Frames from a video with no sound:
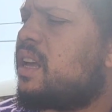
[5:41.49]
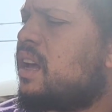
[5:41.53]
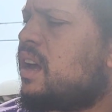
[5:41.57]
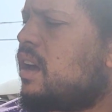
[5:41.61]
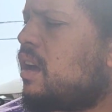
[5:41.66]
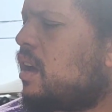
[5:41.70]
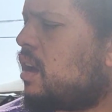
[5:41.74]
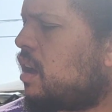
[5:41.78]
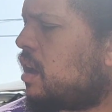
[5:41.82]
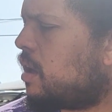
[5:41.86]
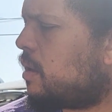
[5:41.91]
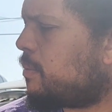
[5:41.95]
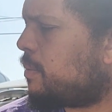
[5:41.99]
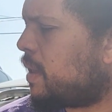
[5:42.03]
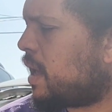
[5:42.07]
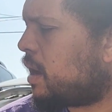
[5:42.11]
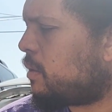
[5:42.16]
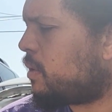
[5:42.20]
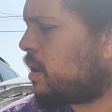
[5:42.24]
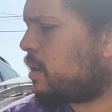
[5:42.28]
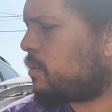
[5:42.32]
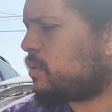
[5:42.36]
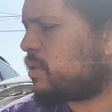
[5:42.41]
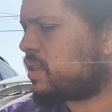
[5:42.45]
Um,
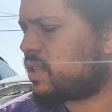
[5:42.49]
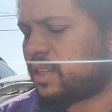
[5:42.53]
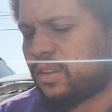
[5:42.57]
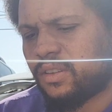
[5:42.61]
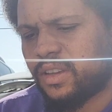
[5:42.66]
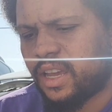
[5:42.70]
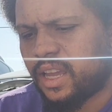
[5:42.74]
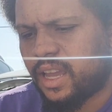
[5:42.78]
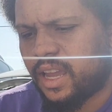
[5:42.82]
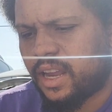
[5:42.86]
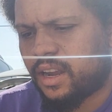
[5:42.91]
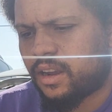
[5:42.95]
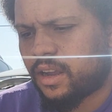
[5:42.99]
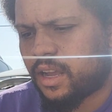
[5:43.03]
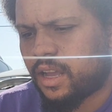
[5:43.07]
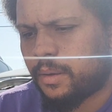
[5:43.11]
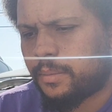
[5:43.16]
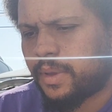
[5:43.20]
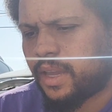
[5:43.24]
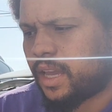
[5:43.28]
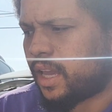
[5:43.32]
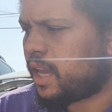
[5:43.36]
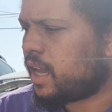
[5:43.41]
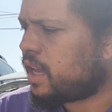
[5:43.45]
that way we'll still get air
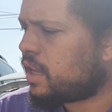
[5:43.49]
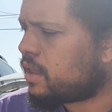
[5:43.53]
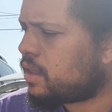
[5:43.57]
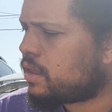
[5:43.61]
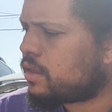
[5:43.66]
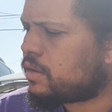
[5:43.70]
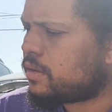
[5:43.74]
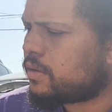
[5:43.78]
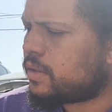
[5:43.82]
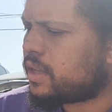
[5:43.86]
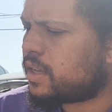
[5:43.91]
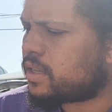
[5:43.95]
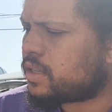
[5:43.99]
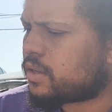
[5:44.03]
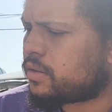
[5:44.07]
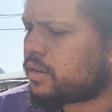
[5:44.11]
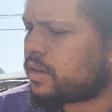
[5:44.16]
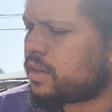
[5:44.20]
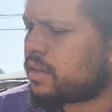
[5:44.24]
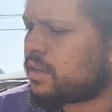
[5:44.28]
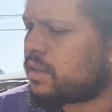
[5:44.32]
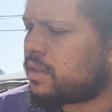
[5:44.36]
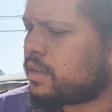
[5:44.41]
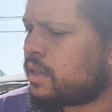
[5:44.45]
coming in through this
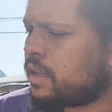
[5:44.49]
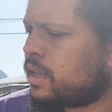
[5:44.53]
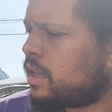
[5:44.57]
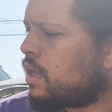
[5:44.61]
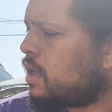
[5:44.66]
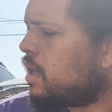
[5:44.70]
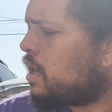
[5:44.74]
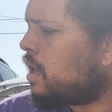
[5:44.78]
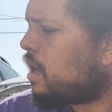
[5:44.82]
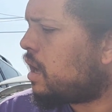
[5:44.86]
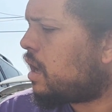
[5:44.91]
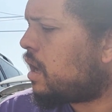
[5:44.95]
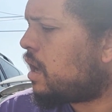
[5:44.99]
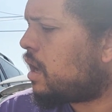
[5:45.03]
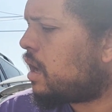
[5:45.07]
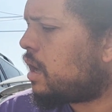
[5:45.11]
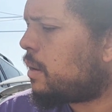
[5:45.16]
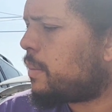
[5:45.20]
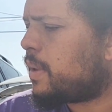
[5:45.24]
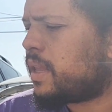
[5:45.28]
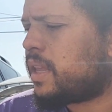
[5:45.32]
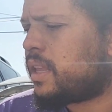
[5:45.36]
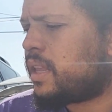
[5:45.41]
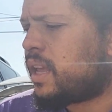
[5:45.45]
grill.
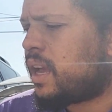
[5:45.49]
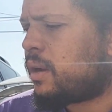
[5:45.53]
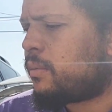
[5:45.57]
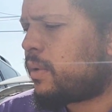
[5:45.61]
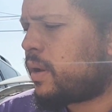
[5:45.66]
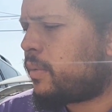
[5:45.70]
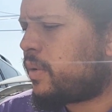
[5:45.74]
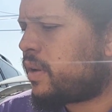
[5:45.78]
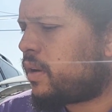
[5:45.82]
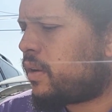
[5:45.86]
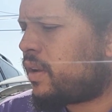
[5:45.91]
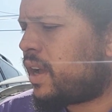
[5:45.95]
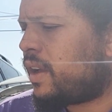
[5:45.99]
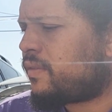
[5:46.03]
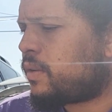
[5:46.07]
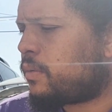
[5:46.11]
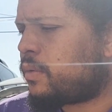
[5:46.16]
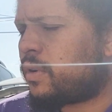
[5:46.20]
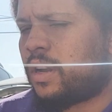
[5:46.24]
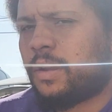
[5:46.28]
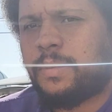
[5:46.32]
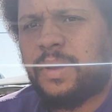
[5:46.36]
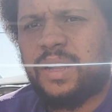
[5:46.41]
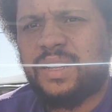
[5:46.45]
Um, and then that way we don't have to
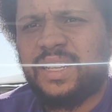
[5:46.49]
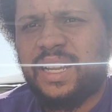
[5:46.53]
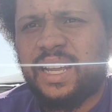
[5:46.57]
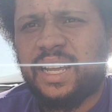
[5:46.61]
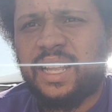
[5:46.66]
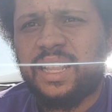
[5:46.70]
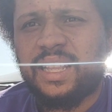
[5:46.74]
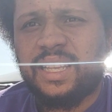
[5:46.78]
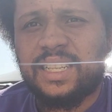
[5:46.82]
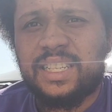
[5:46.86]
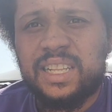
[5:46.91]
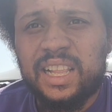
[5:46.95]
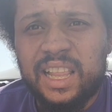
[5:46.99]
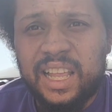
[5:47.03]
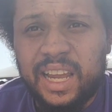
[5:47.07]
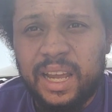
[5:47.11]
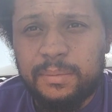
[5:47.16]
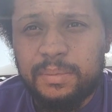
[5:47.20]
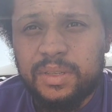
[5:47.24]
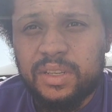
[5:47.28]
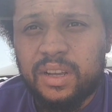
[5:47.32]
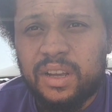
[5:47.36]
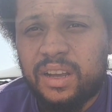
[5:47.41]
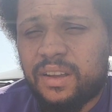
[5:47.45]
worry about taking these
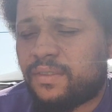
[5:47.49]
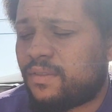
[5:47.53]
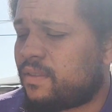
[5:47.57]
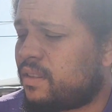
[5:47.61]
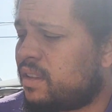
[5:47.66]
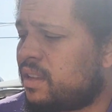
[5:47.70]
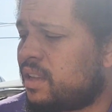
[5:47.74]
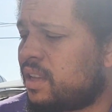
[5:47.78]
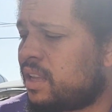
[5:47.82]
clamps off.